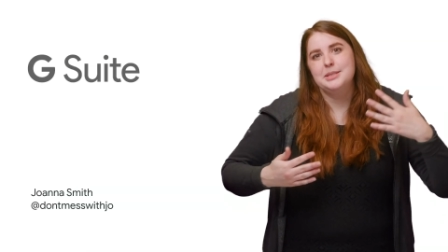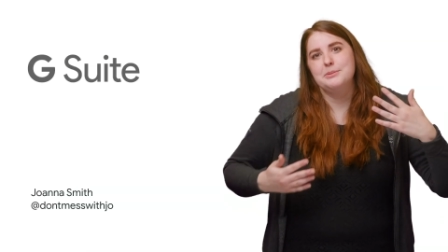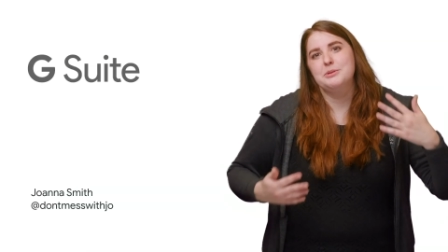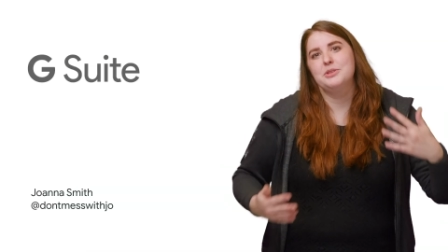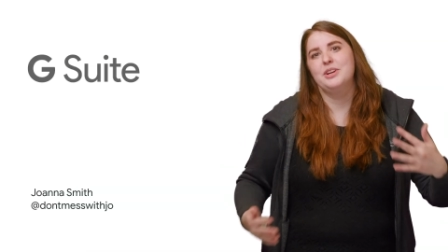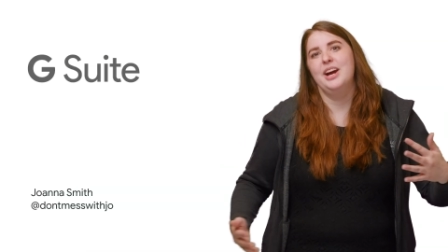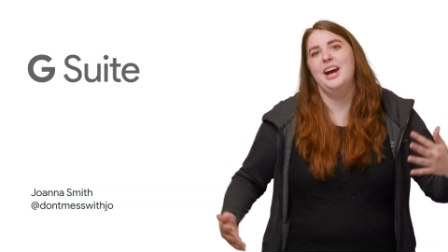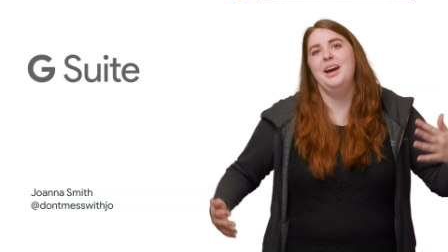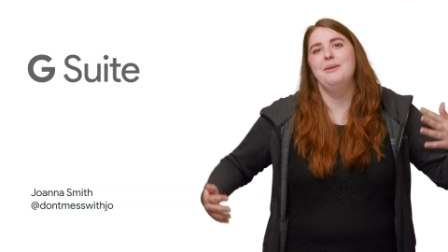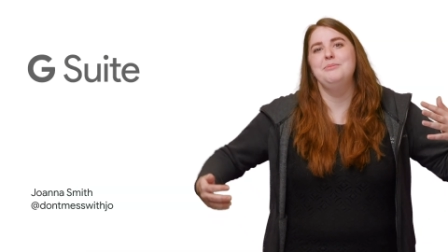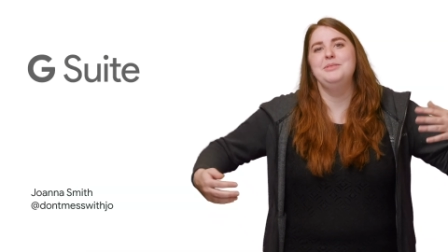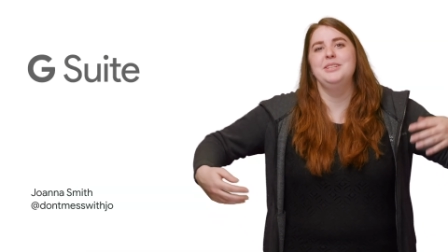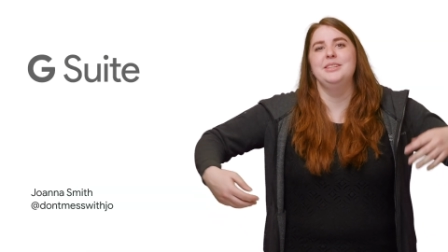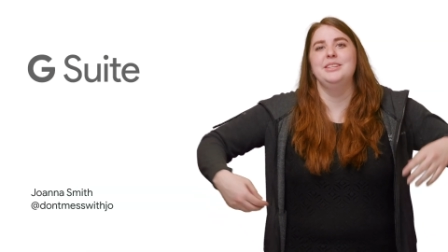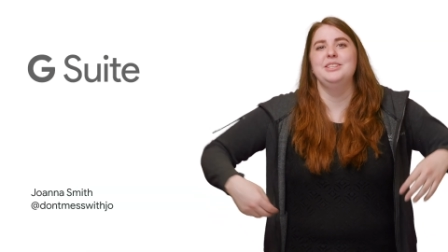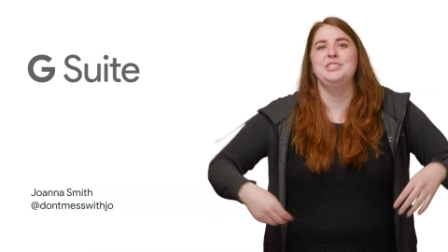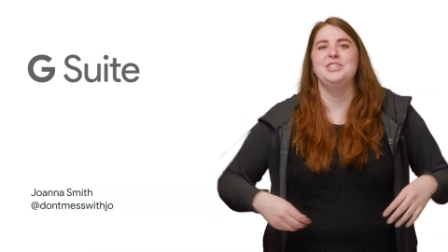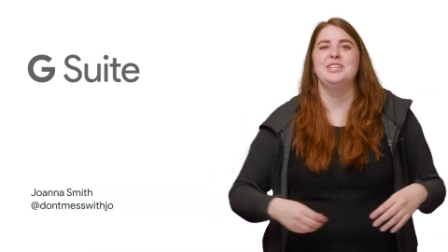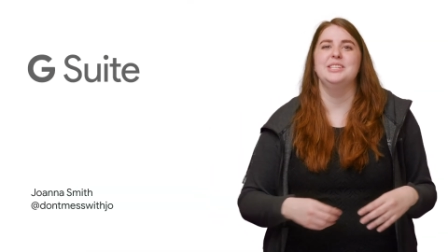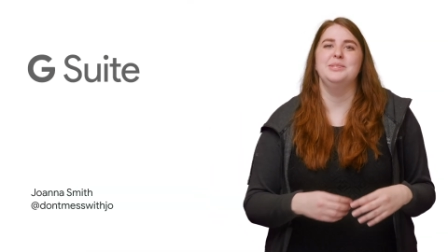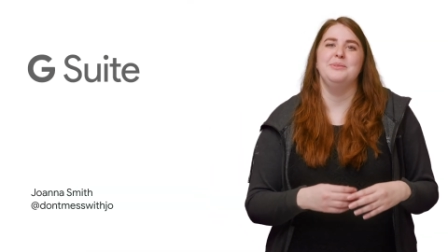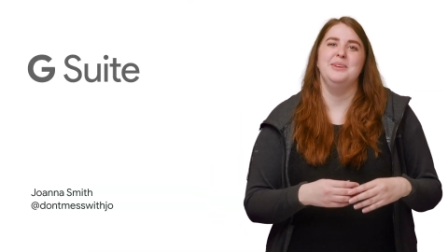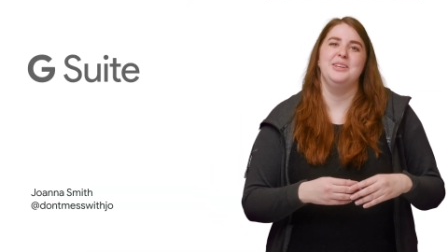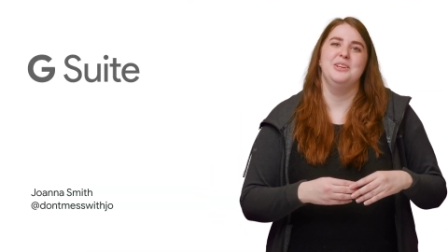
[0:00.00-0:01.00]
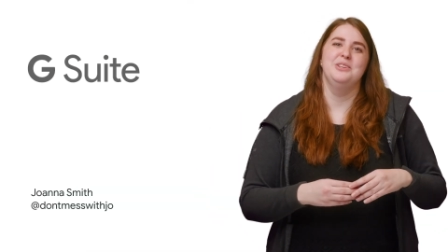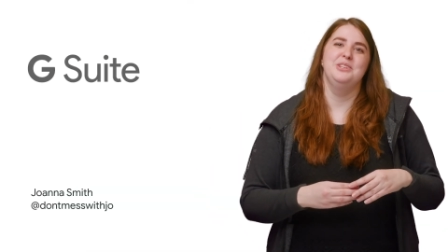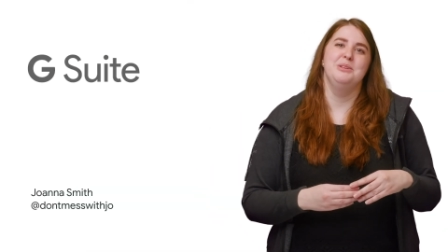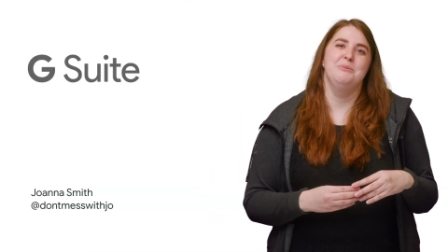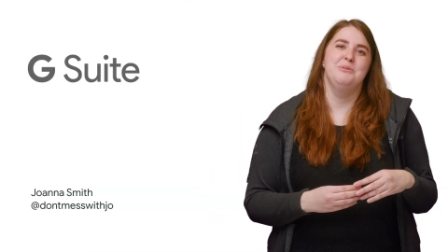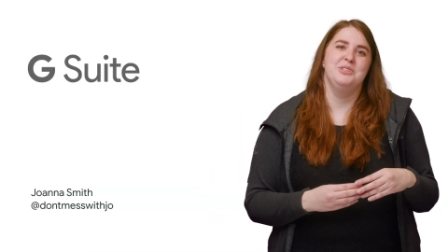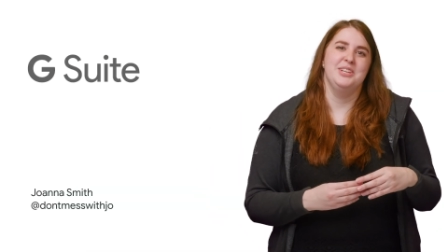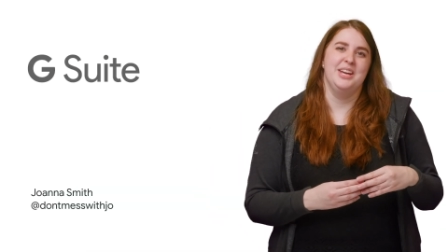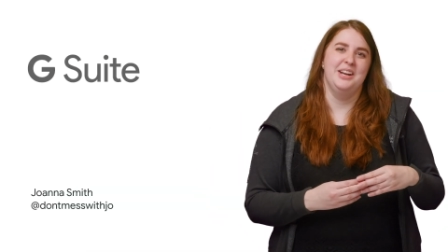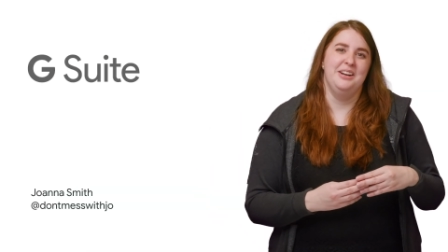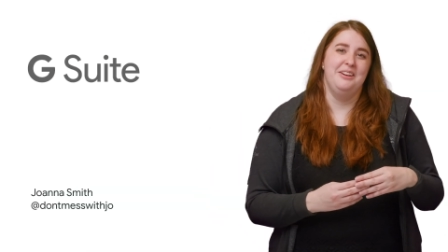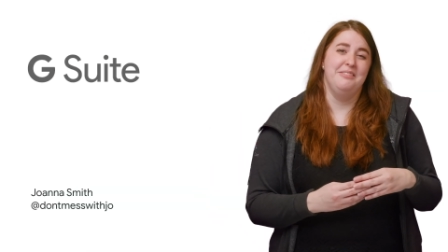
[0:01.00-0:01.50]
Subscribe to the G Suite
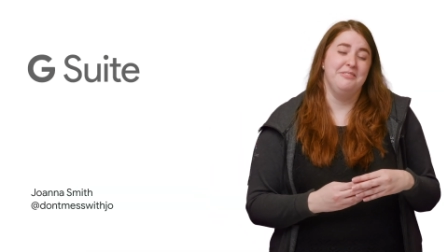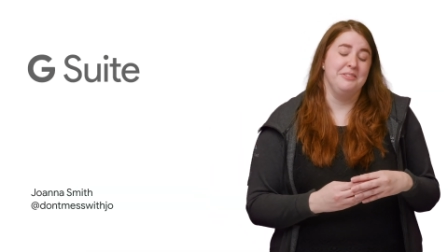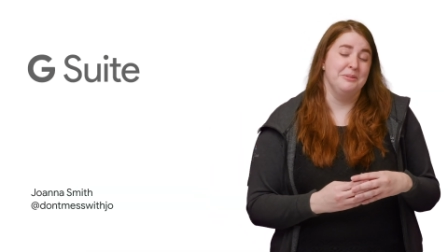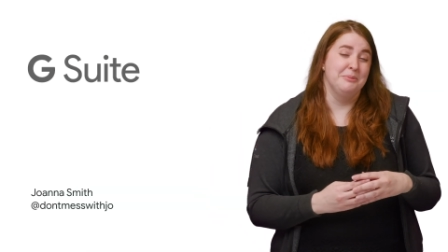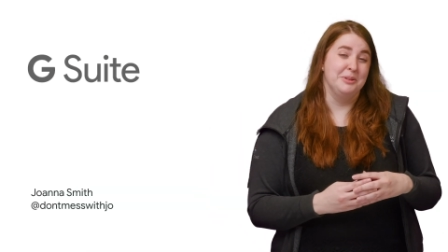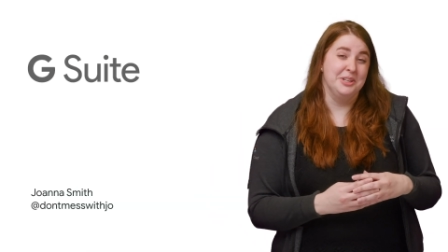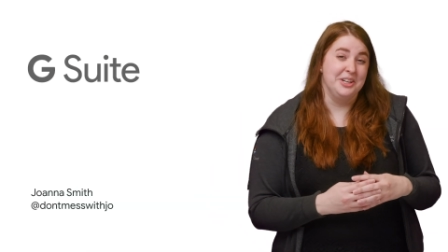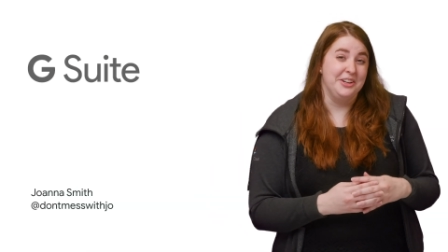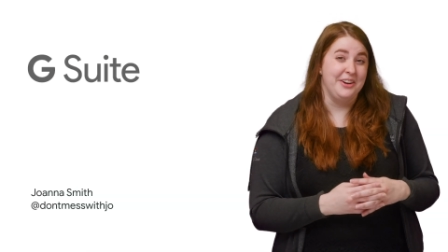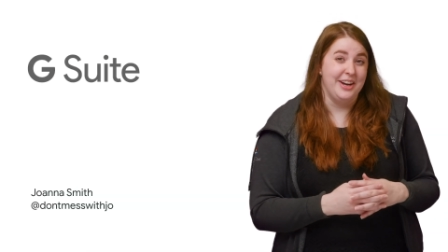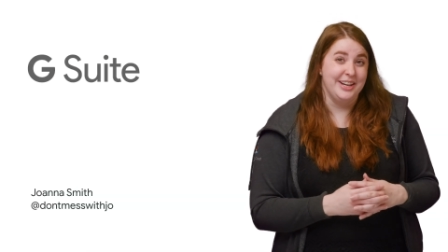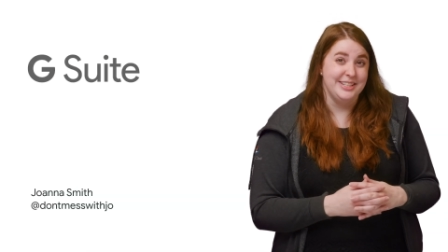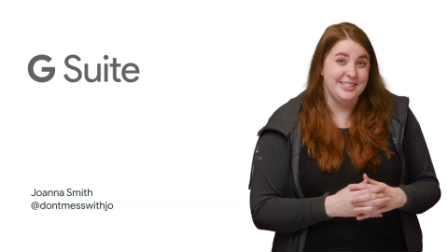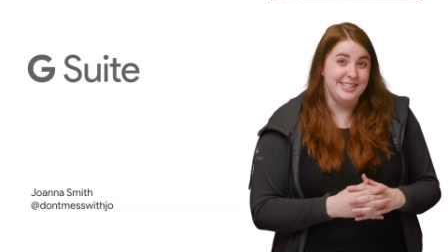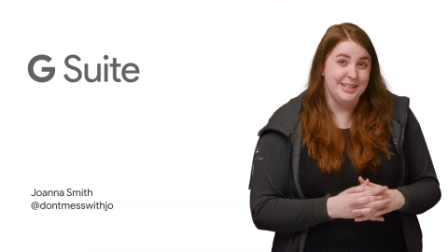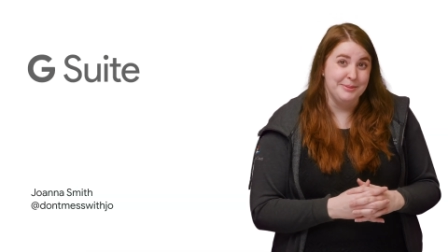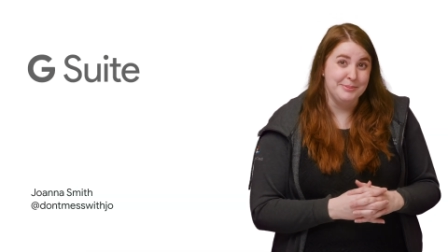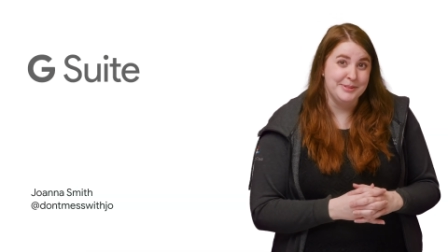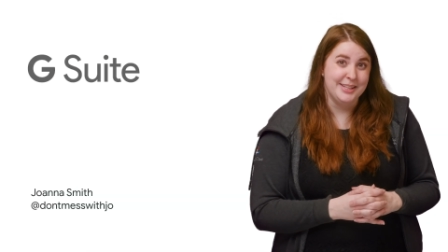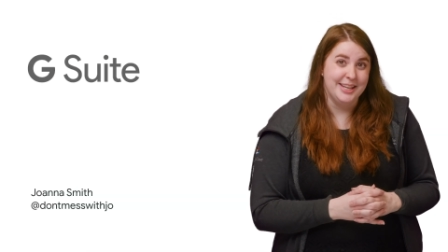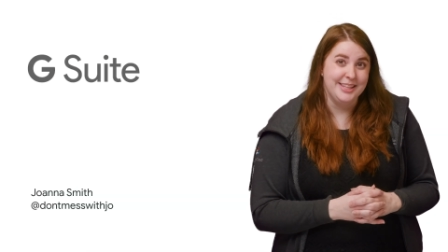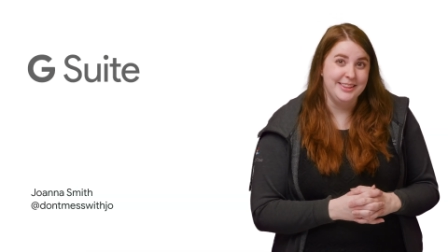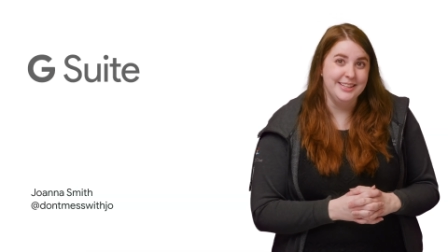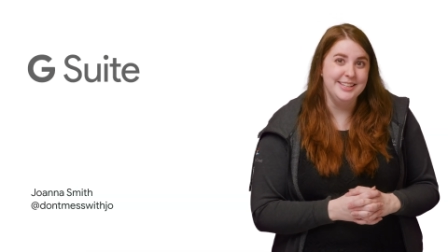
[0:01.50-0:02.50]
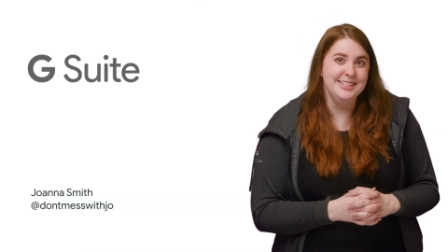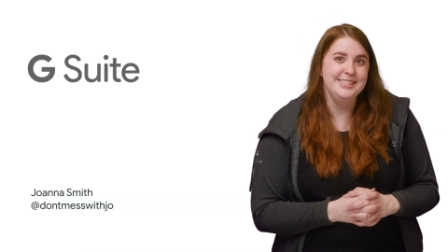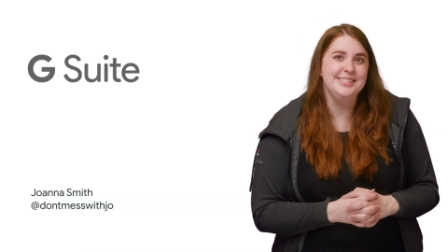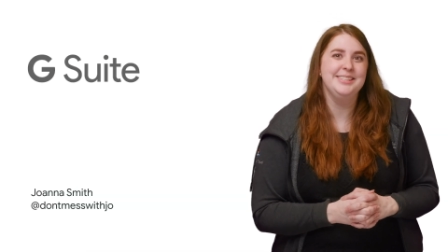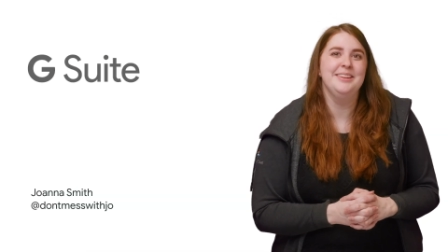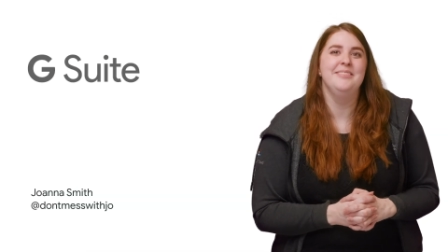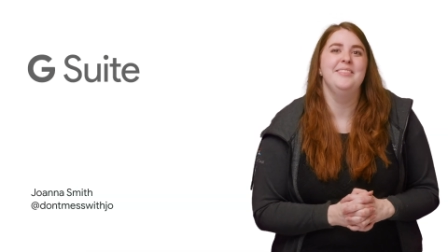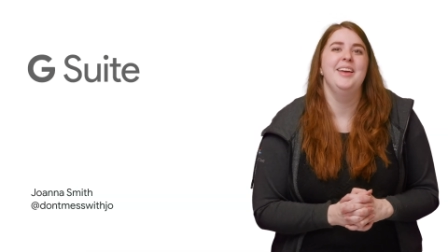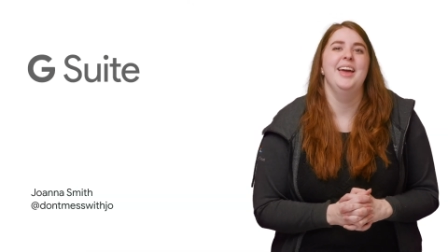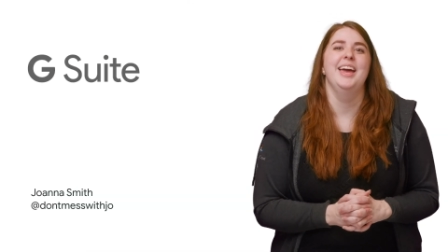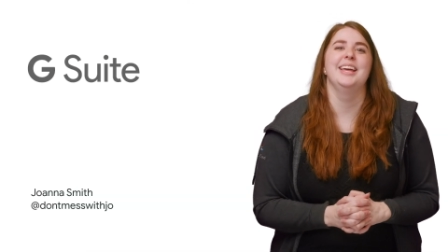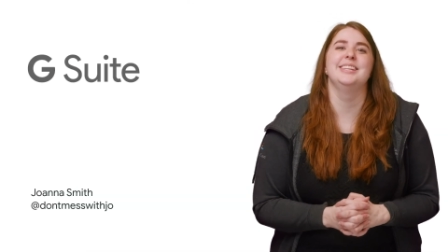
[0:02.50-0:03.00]
YouTube channel for more great tips like
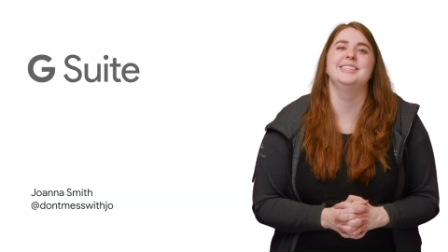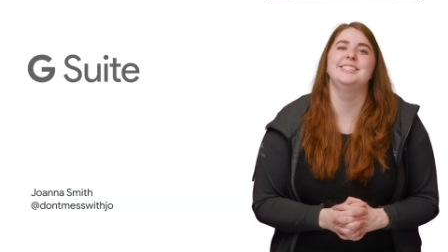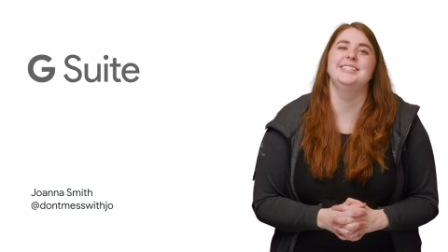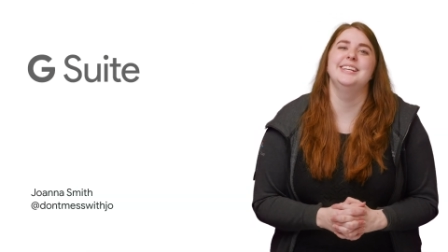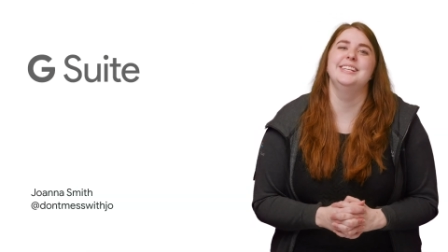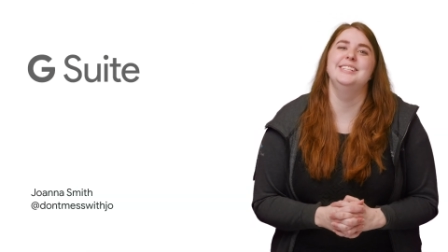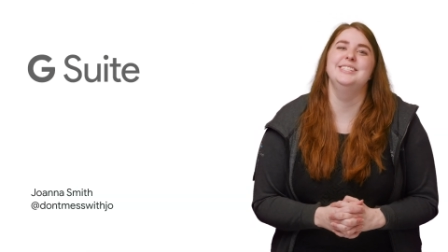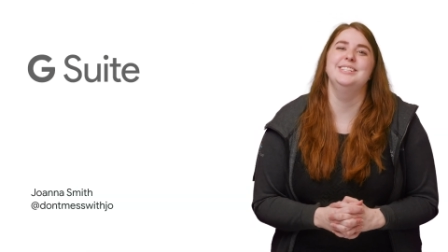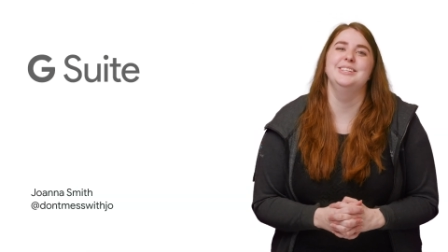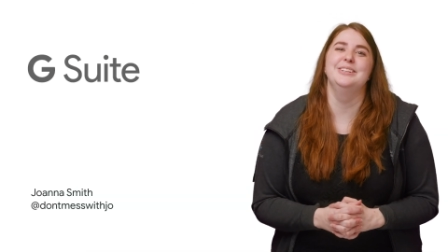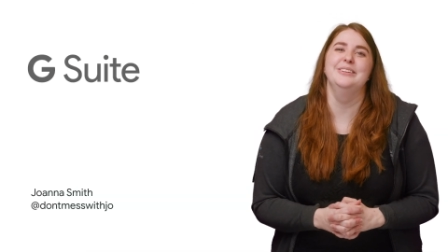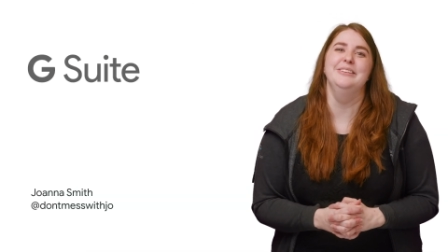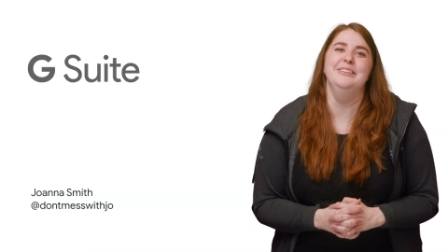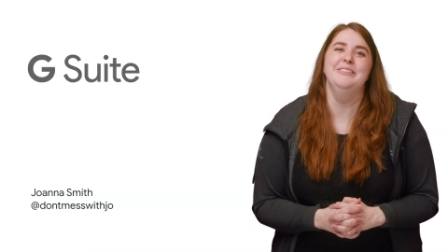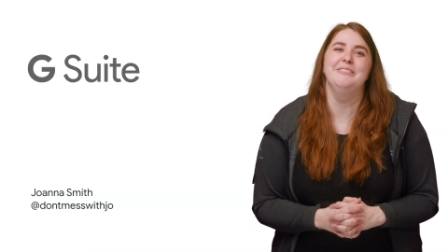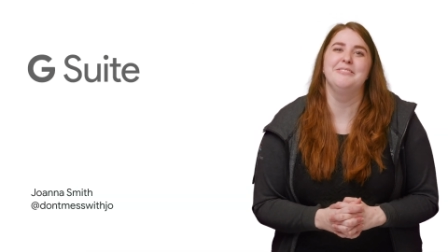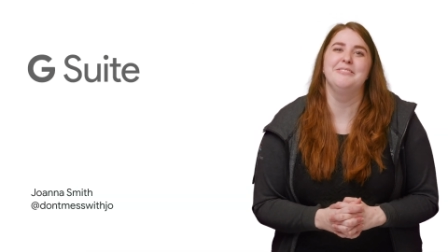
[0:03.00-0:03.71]
this, and stay tuned